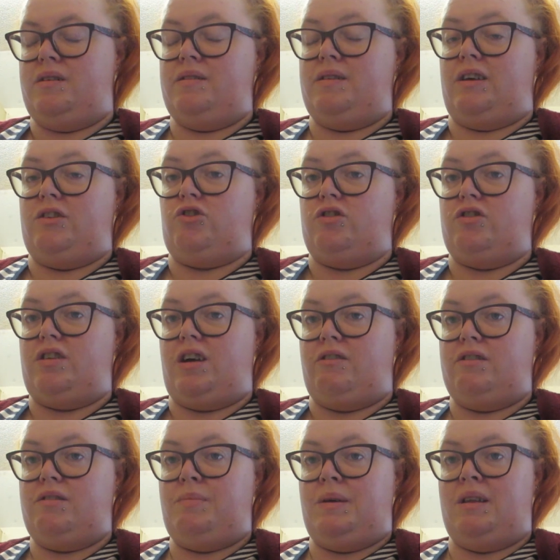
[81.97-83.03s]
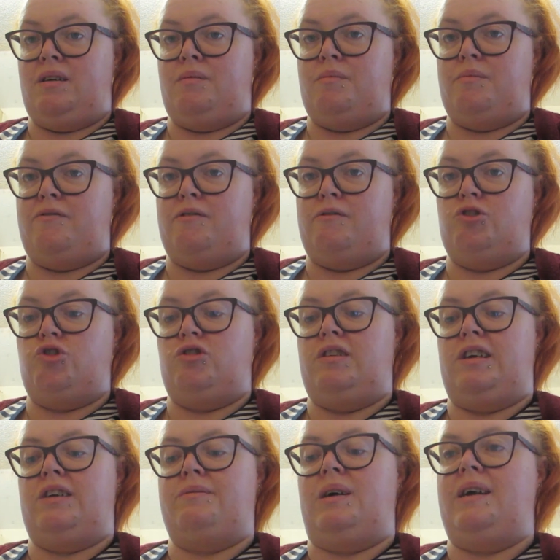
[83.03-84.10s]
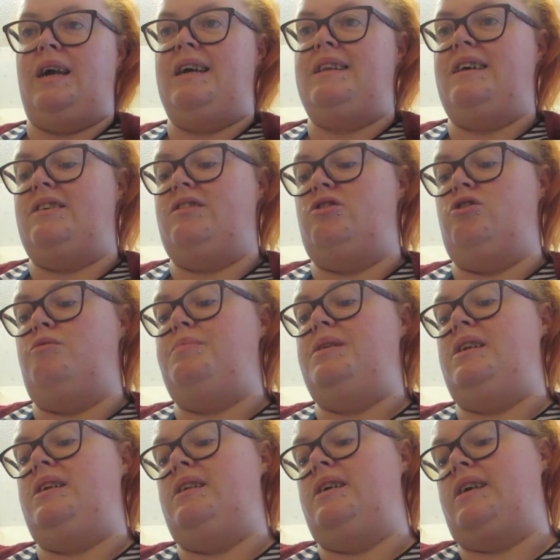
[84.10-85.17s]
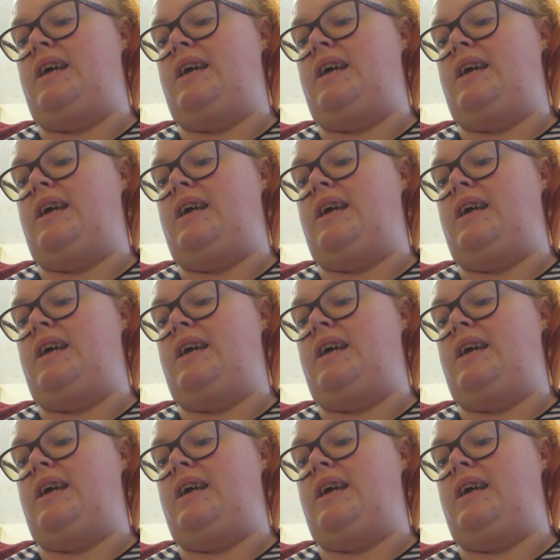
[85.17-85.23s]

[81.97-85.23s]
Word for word: that's just how it's been, unfortunately. My head has not been in the